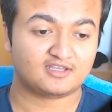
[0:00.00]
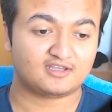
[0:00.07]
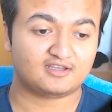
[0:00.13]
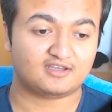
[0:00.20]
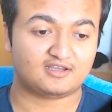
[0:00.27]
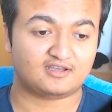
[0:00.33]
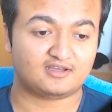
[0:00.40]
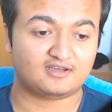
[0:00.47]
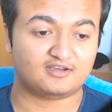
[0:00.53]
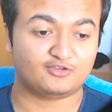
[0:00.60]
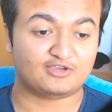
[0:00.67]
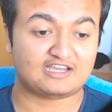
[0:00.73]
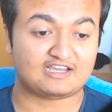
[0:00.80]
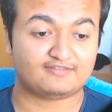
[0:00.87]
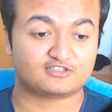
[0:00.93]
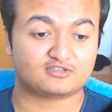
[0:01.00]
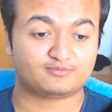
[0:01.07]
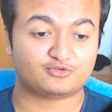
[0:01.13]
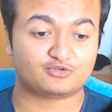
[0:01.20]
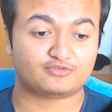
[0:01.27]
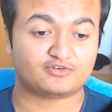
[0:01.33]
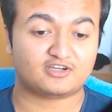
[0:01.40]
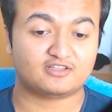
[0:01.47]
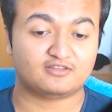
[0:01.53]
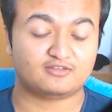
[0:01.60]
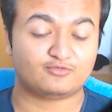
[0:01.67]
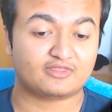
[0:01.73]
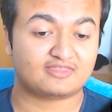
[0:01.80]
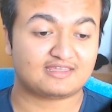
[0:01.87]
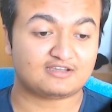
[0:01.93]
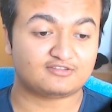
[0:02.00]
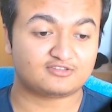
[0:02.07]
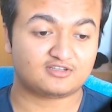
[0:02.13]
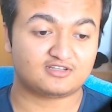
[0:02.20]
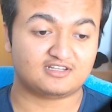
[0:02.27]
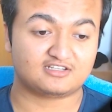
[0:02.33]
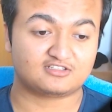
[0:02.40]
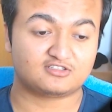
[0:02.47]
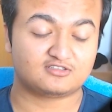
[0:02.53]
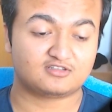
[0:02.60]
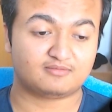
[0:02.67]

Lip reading: You have a support for 1,000 connections